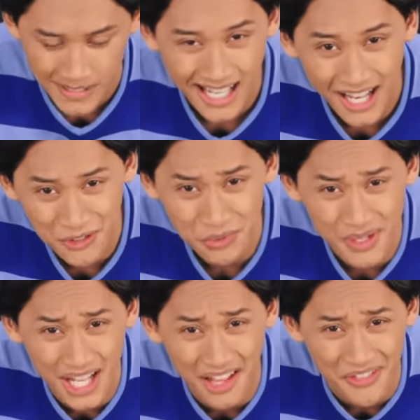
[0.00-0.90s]
How should we
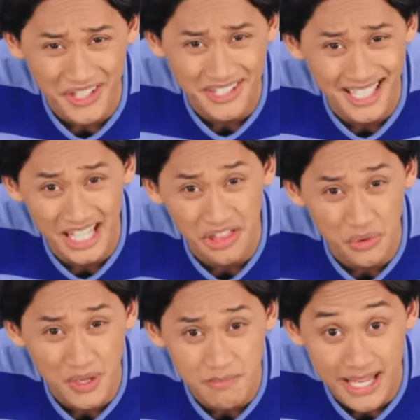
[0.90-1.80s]
cut this to get
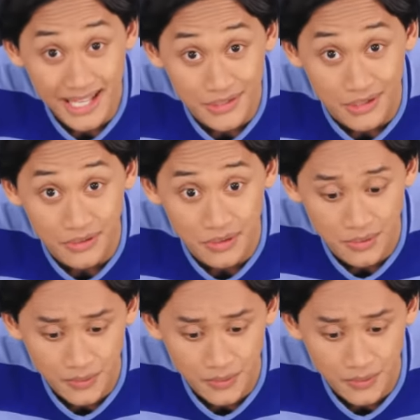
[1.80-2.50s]
3 pieces?